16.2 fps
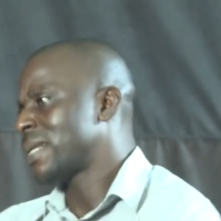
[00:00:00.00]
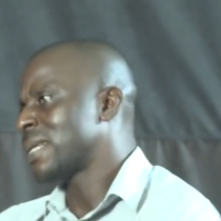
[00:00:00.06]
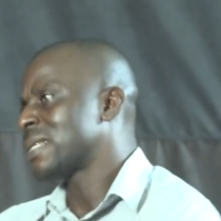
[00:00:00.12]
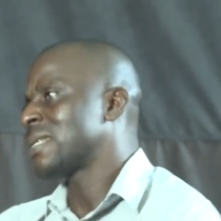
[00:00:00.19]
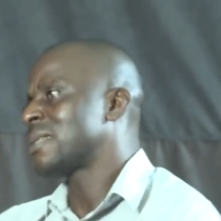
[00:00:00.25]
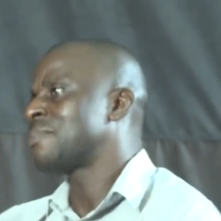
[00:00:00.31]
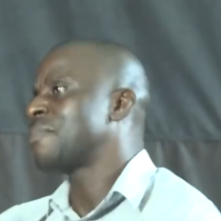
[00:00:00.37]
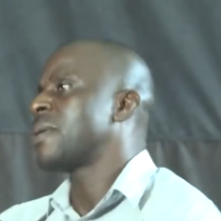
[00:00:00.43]

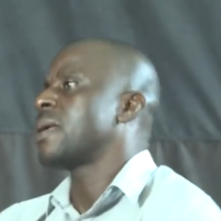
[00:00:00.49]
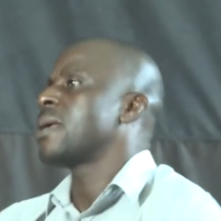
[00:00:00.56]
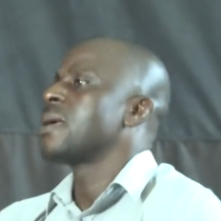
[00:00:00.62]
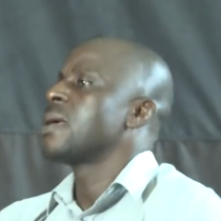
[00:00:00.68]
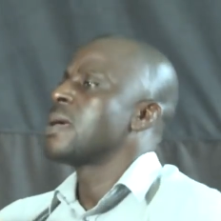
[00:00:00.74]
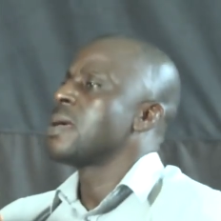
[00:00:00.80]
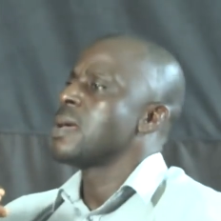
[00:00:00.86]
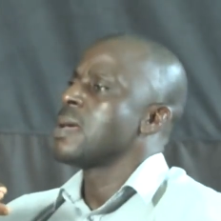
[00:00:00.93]
as it may,
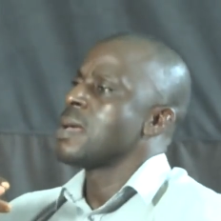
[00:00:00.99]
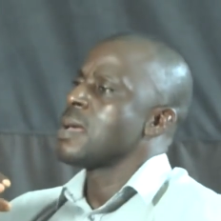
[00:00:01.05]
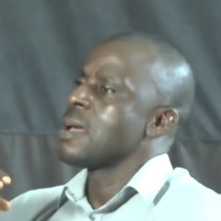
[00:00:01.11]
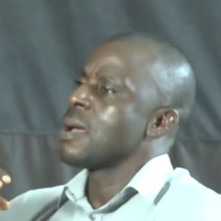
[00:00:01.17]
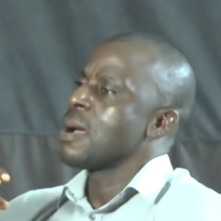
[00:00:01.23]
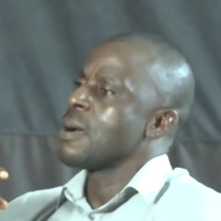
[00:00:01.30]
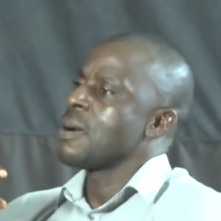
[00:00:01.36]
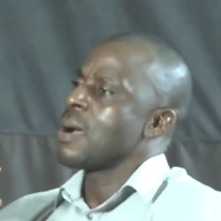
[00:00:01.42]

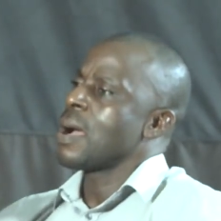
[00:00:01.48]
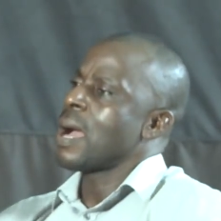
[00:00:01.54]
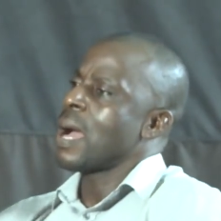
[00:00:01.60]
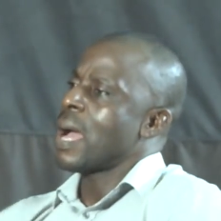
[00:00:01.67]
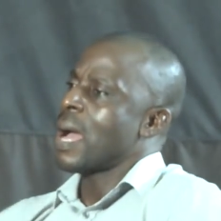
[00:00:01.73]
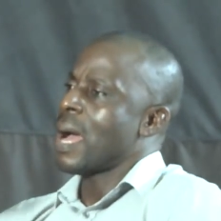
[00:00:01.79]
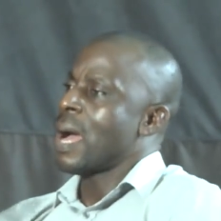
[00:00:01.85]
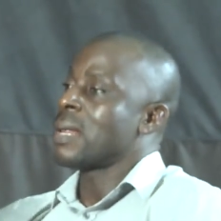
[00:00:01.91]

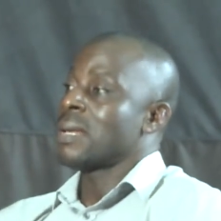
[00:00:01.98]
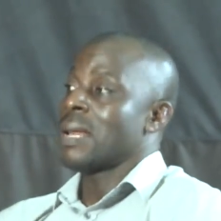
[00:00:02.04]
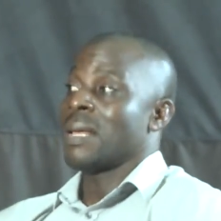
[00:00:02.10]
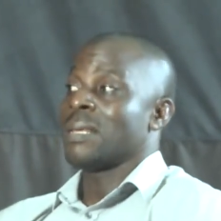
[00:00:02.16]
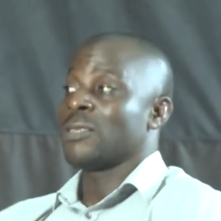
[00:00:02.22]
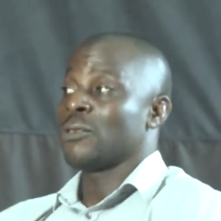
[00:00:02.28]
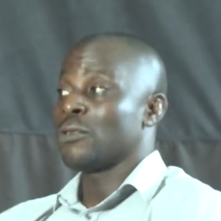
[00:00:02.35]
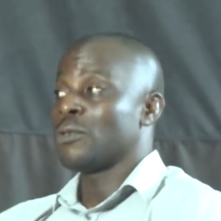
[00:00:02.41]
and
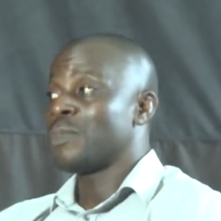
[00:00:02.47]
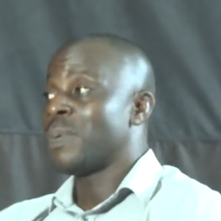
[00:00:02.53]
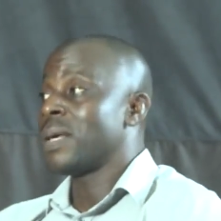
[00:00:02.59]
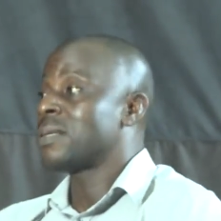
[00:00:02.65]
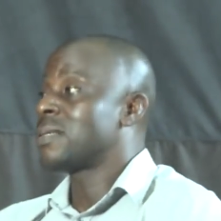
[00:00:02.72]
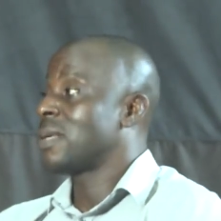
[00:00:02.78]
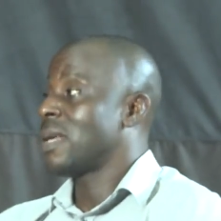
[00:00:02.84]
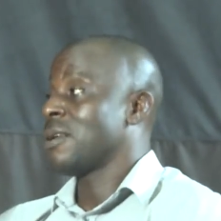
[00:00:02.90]
I
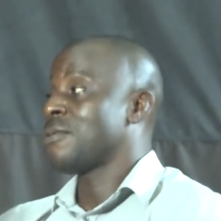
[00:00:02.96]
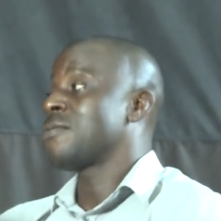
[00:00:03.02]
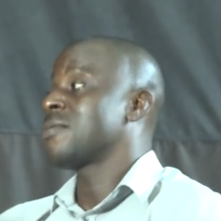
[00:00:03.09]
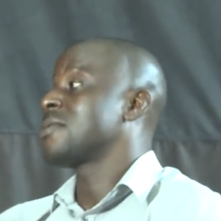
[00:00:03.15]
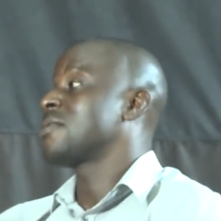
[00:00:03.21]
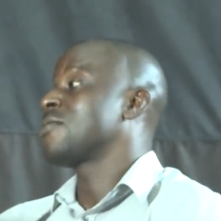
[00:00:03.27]
suspect Ekong